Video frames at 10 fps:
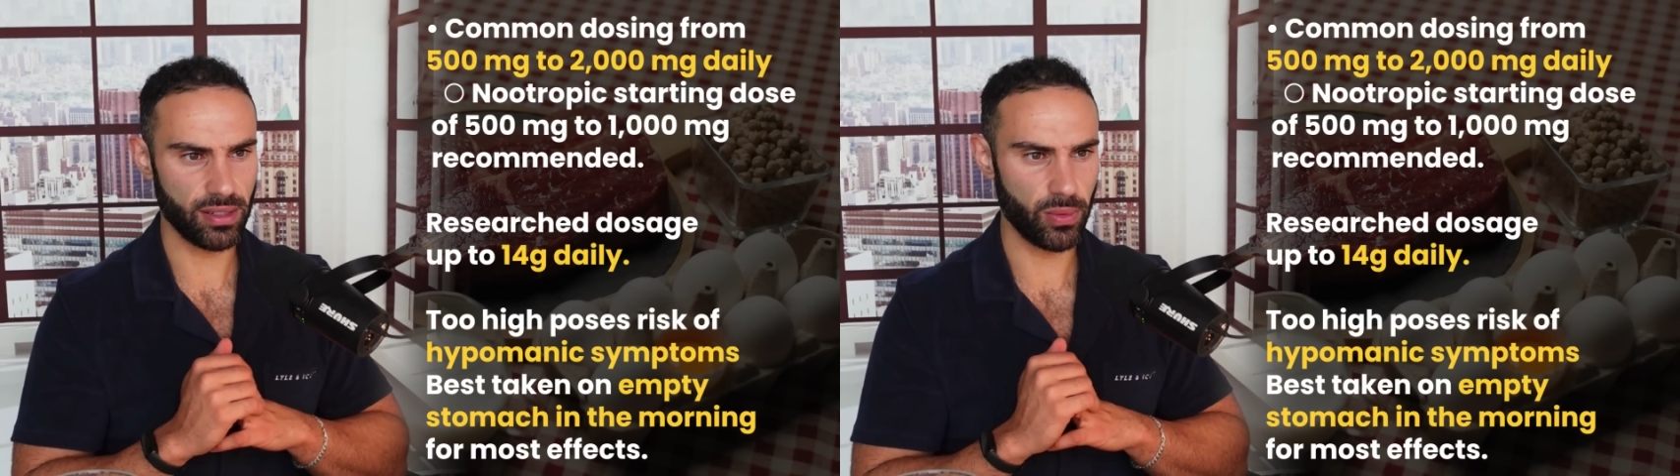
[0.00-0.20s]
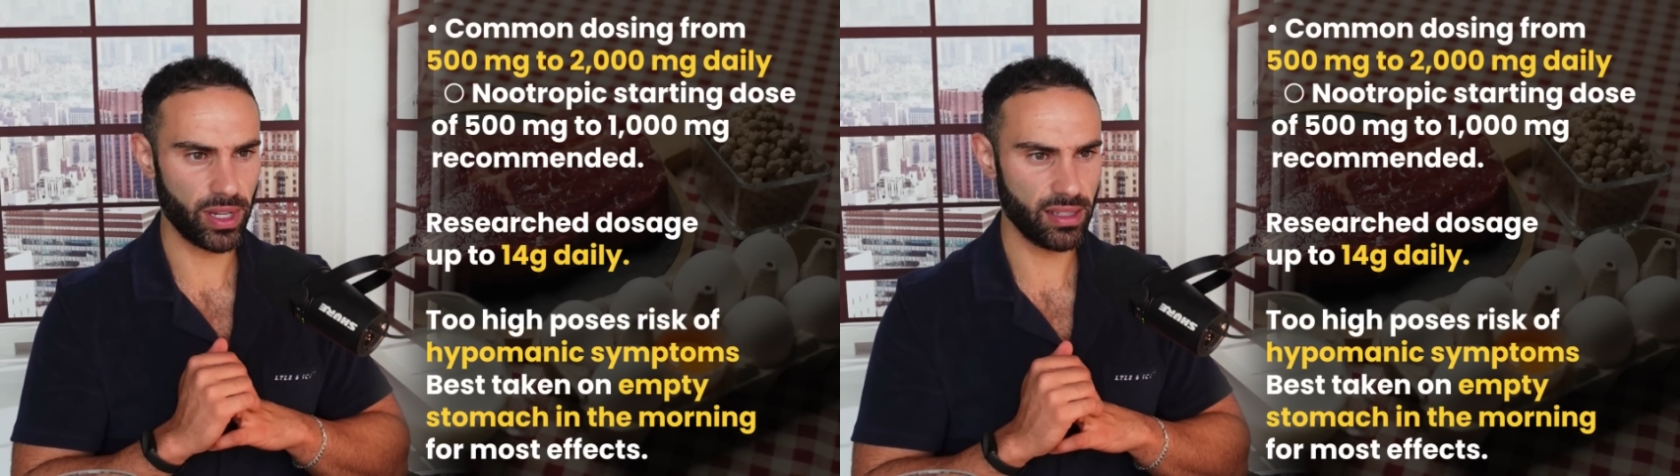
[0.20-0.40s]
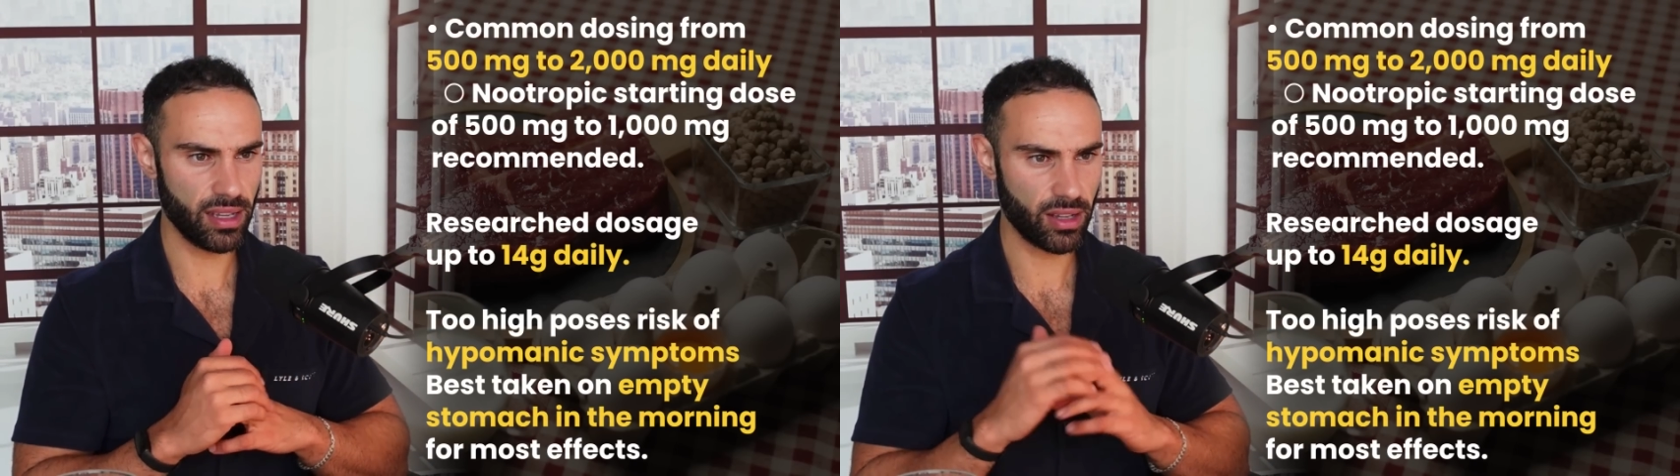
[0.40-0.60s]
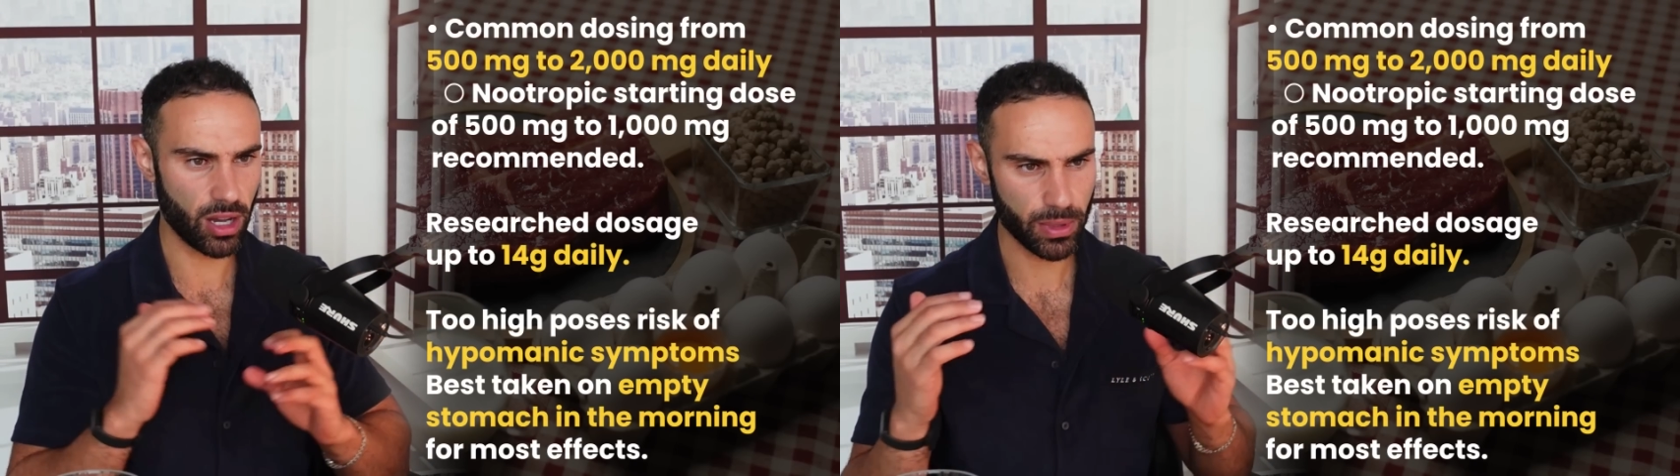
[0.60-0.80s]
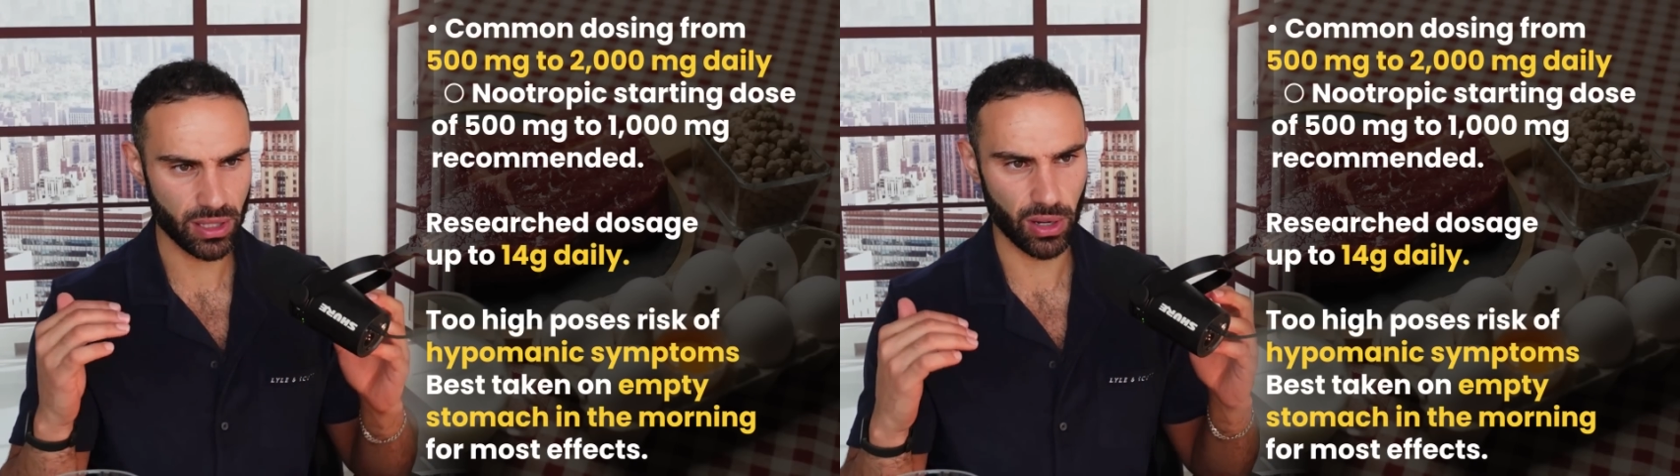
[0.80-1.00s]
So we can see
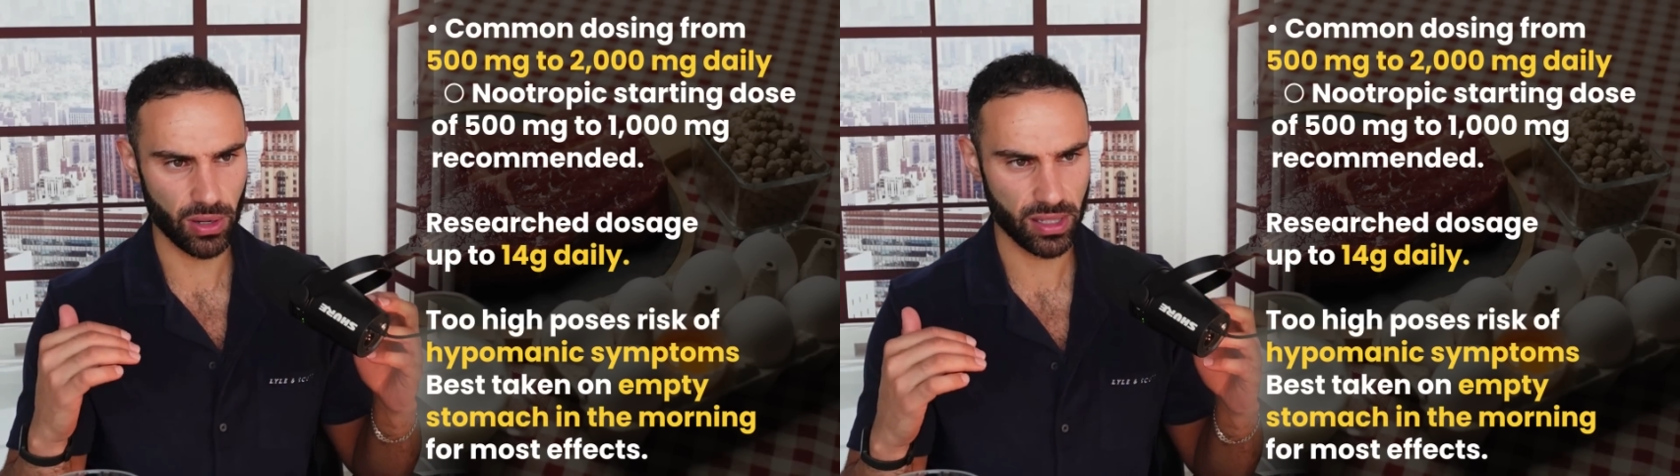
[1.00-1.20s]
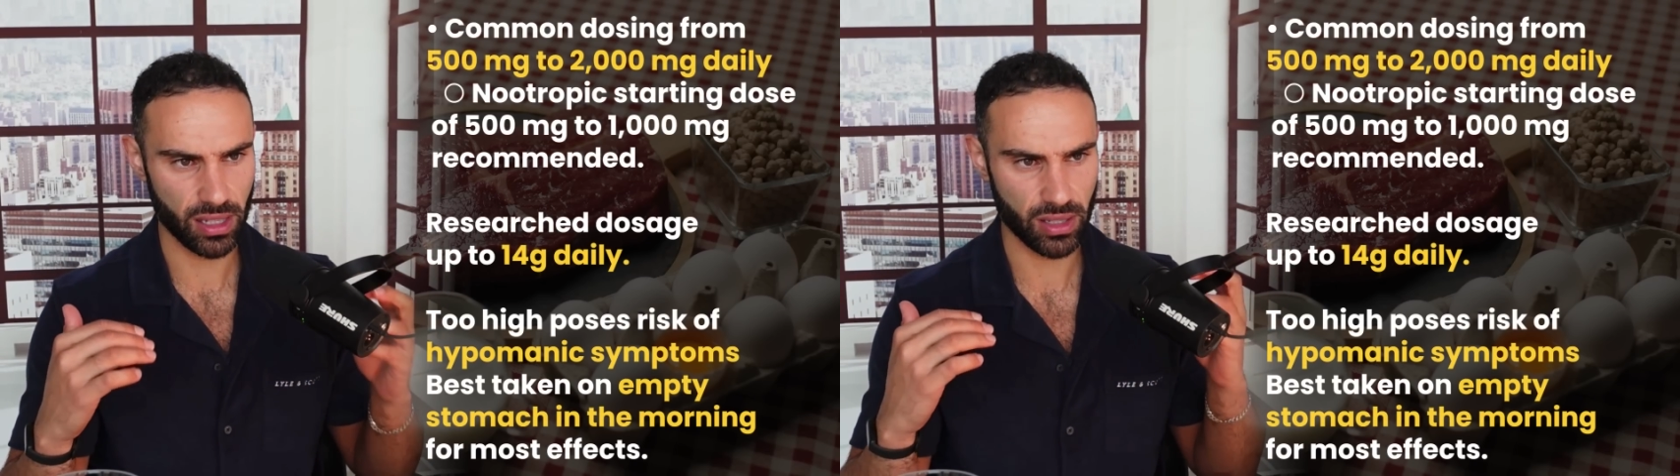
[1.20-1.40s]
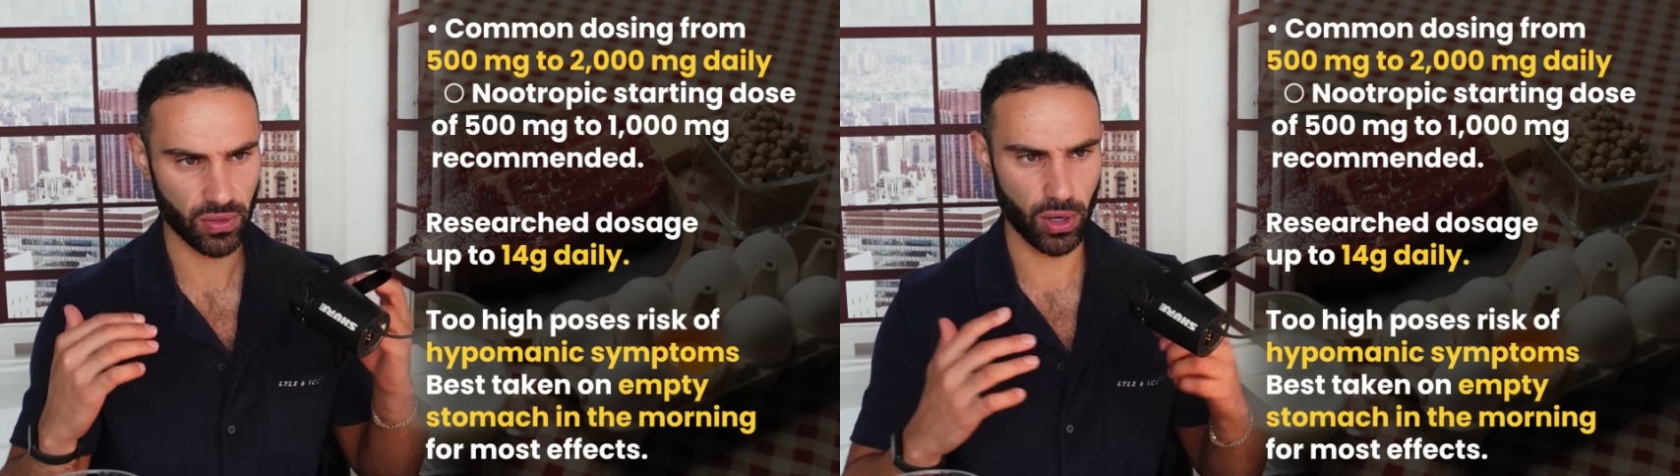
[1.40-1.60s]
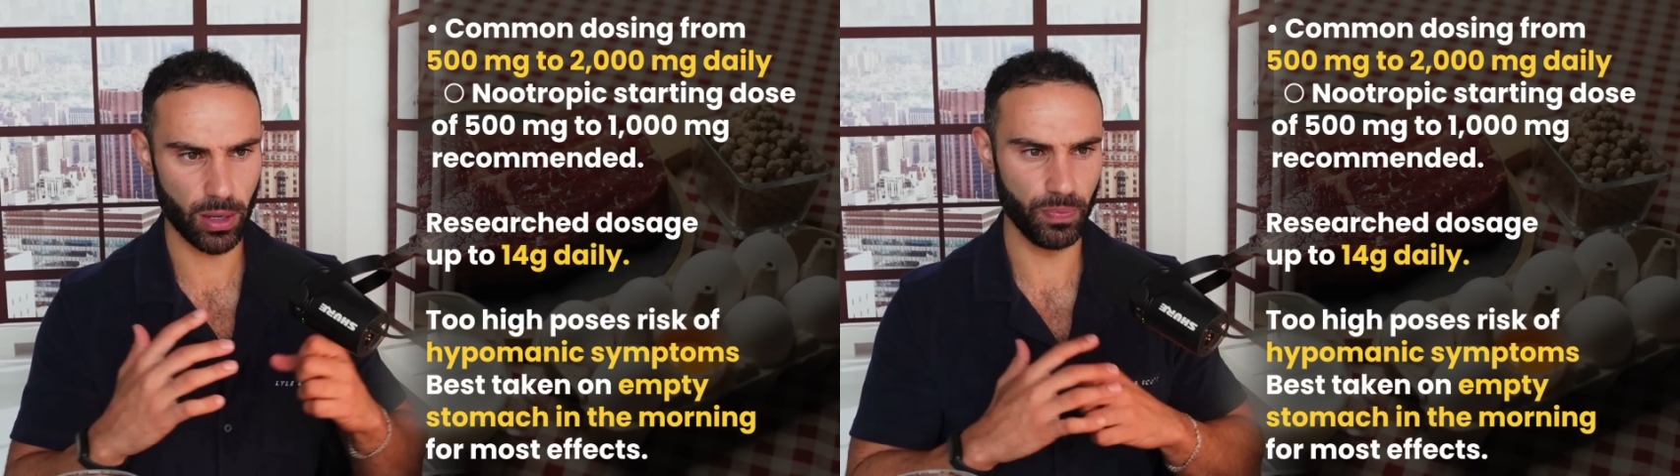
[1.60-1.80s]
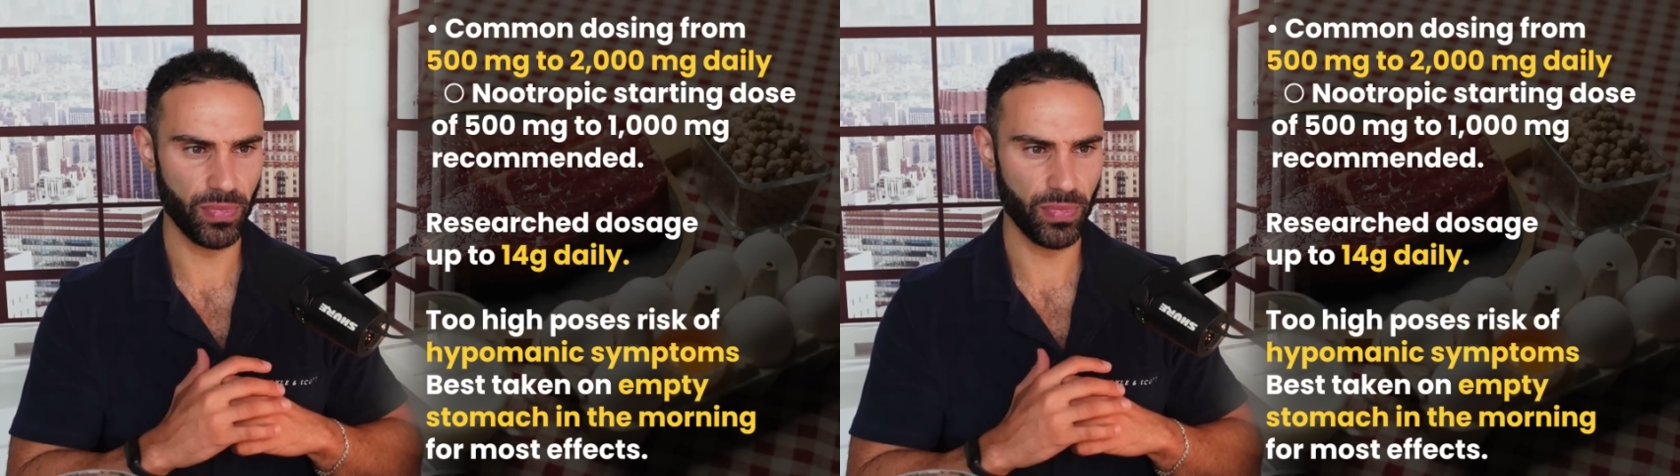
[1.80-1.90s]
common dosing is from